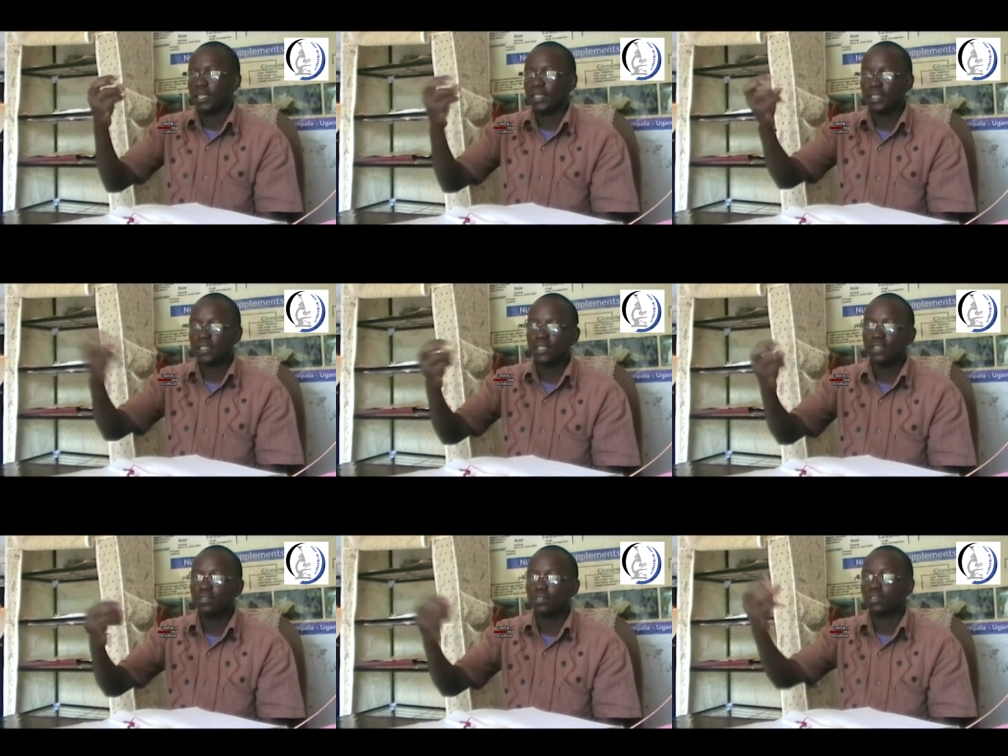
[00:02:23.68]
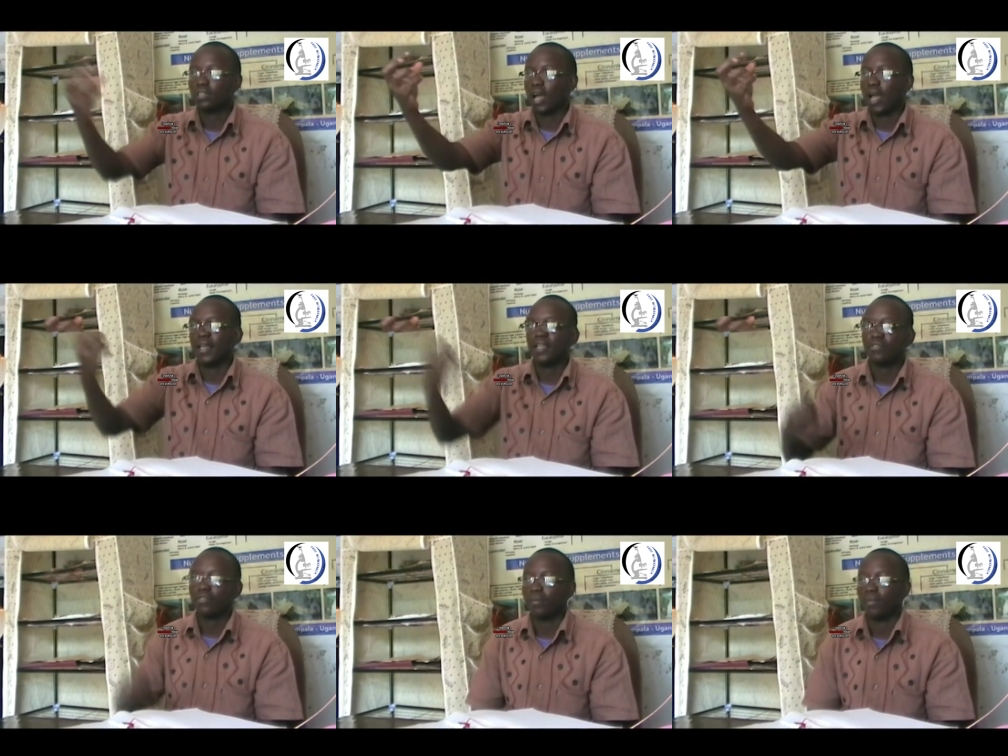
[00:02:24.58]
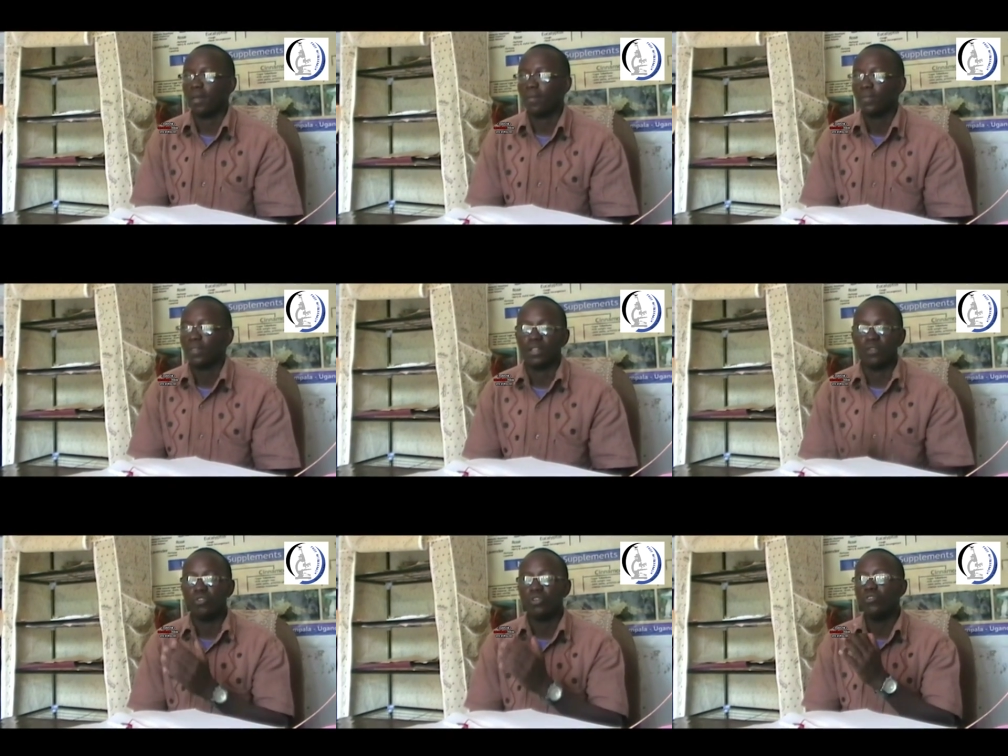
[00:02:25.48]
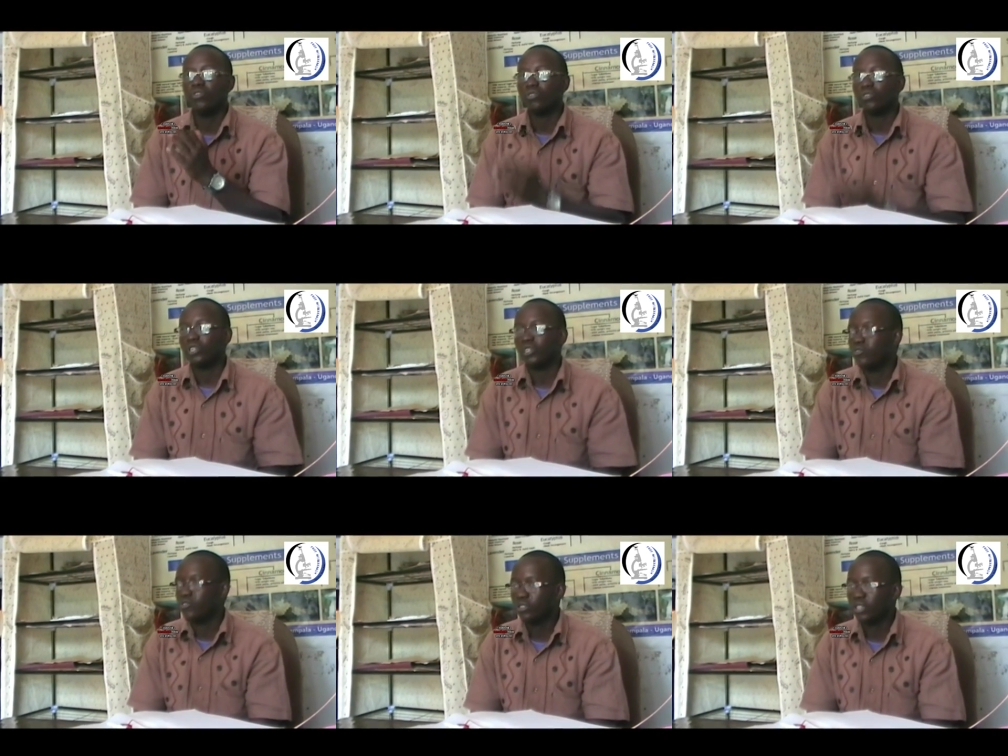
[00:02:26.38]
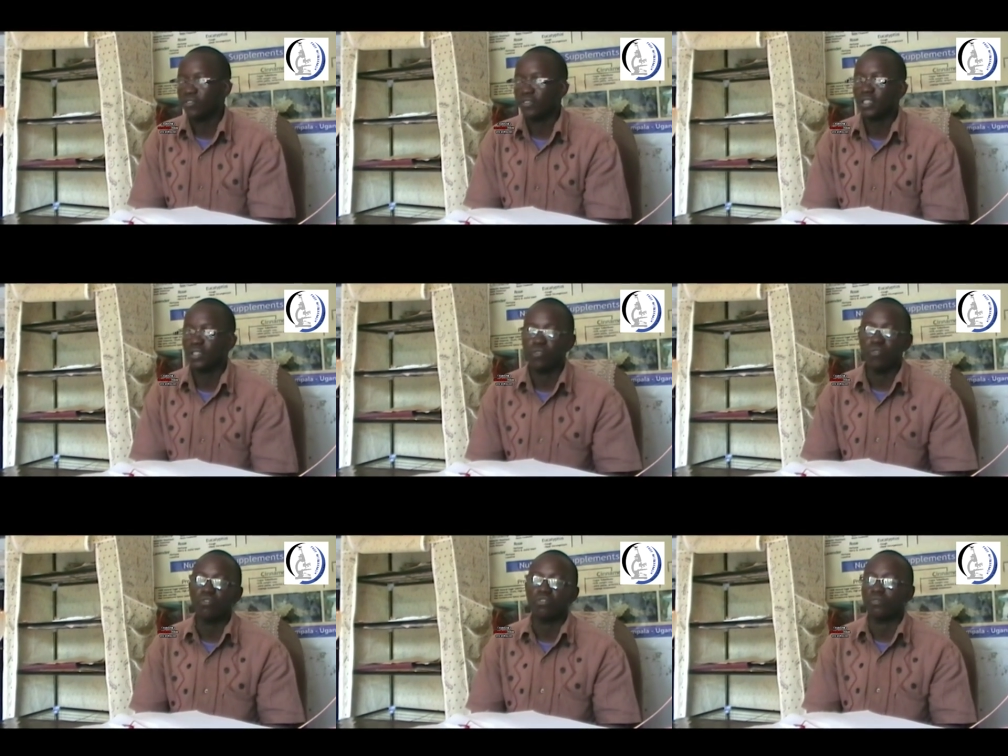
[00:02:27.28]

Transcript: the excess leaves I get from them, they, they, don't, they do not affect the growth